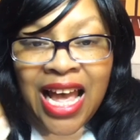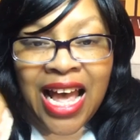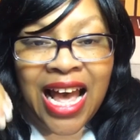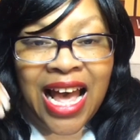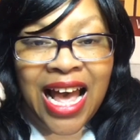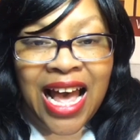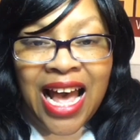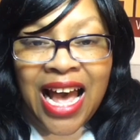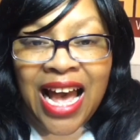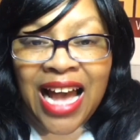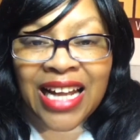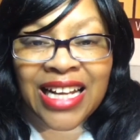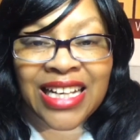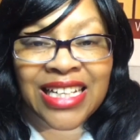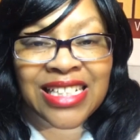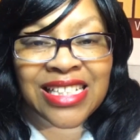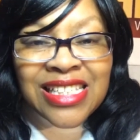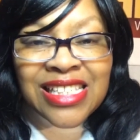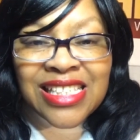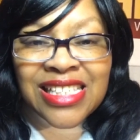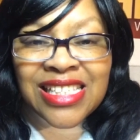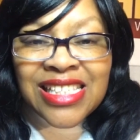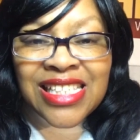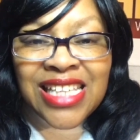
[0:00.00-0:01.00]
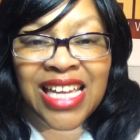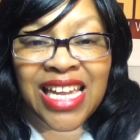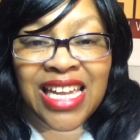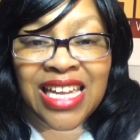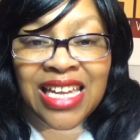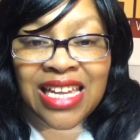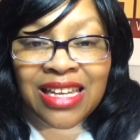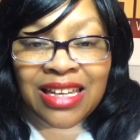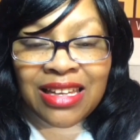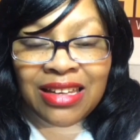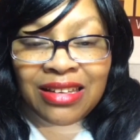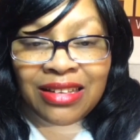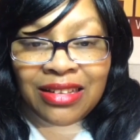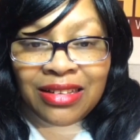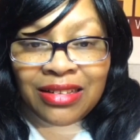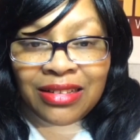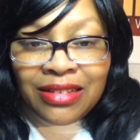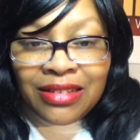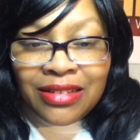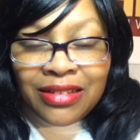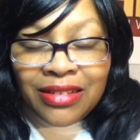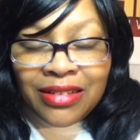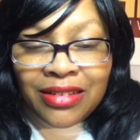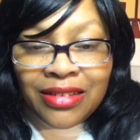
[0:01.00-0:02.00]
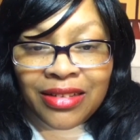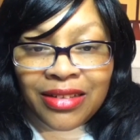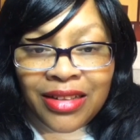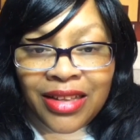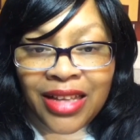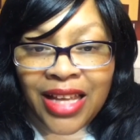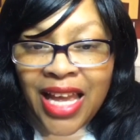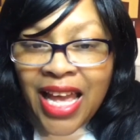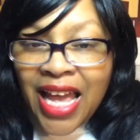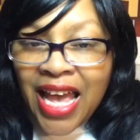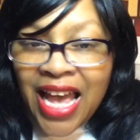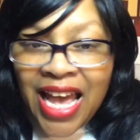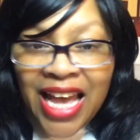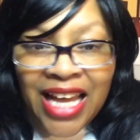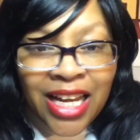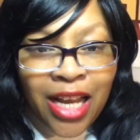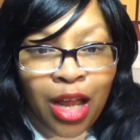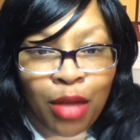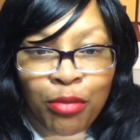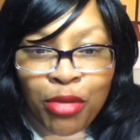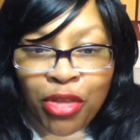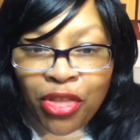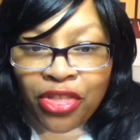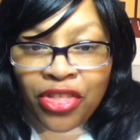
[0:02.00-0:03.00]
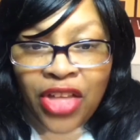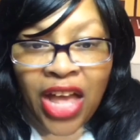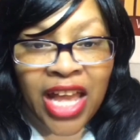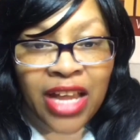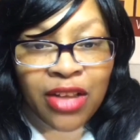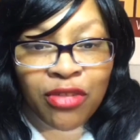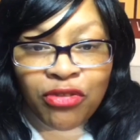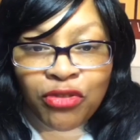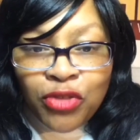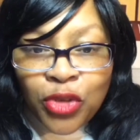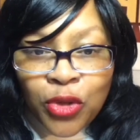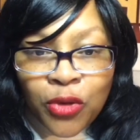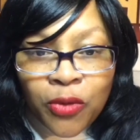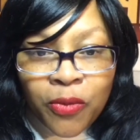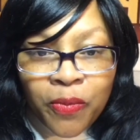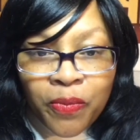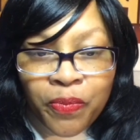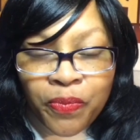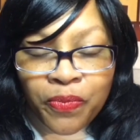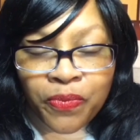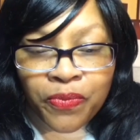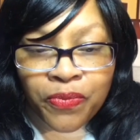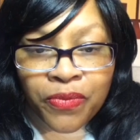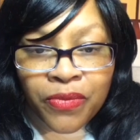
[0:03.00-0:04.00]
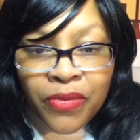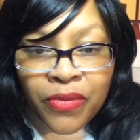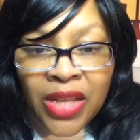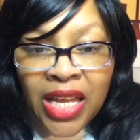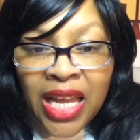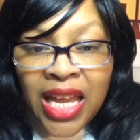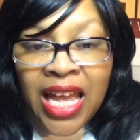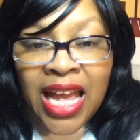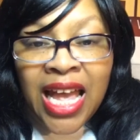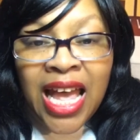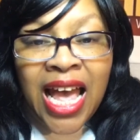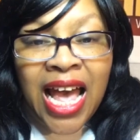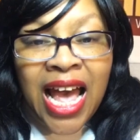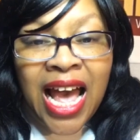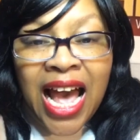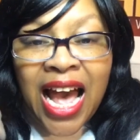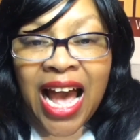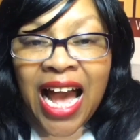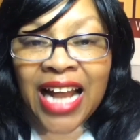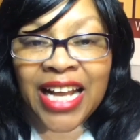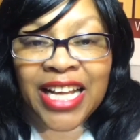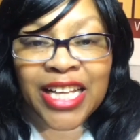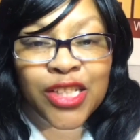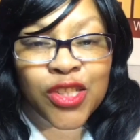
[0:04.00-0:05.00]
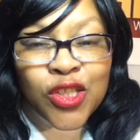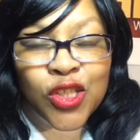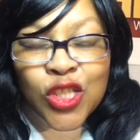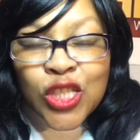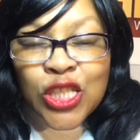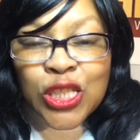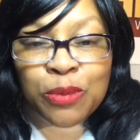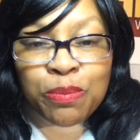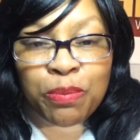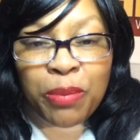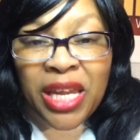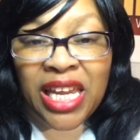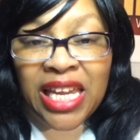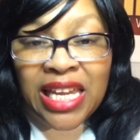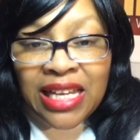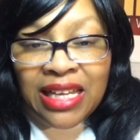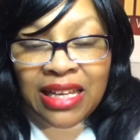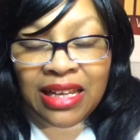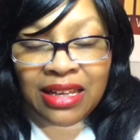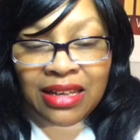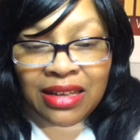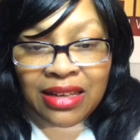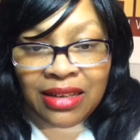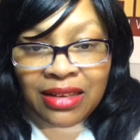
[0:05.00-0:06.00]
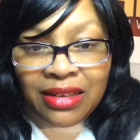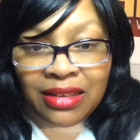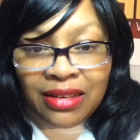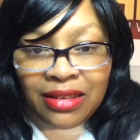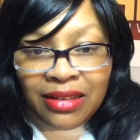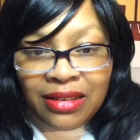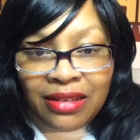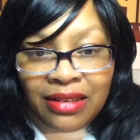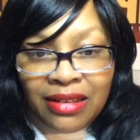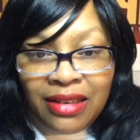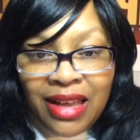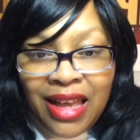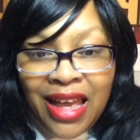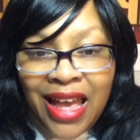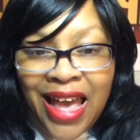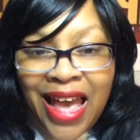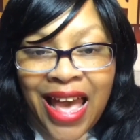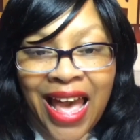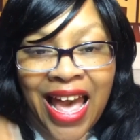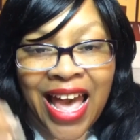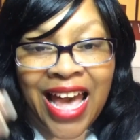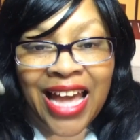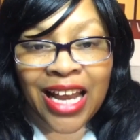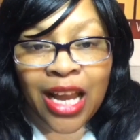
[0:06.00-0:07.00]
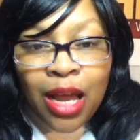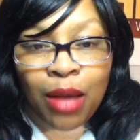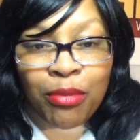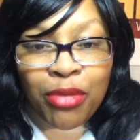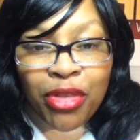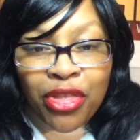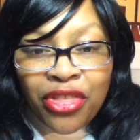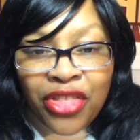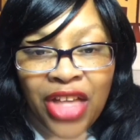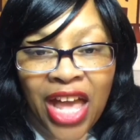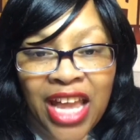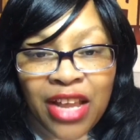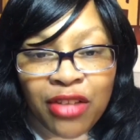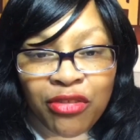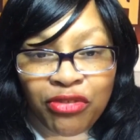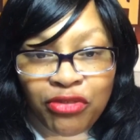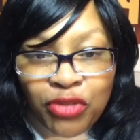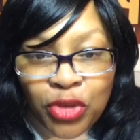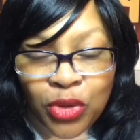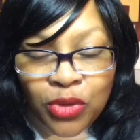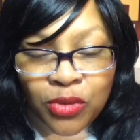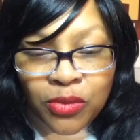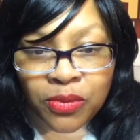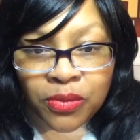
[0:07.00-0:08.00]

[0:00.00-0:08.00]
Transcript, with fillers: I can see, and I'm thankful. I can speak and I'm thankful.